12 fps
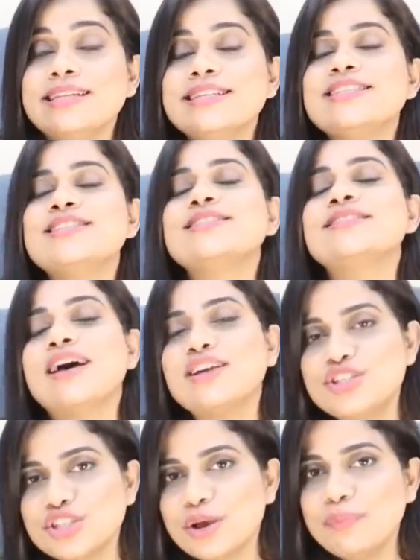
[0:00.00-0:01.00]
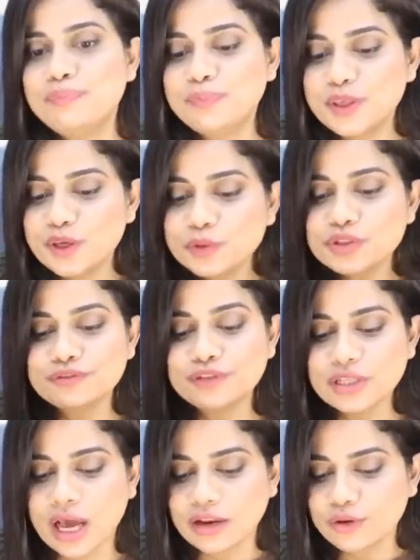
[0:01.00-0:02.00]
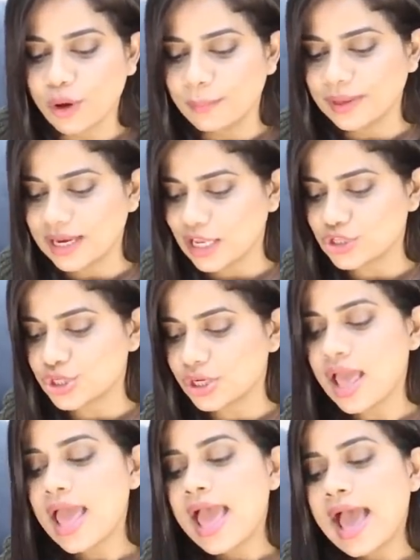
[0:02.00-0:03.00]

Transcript: It is such a beautiful color combination,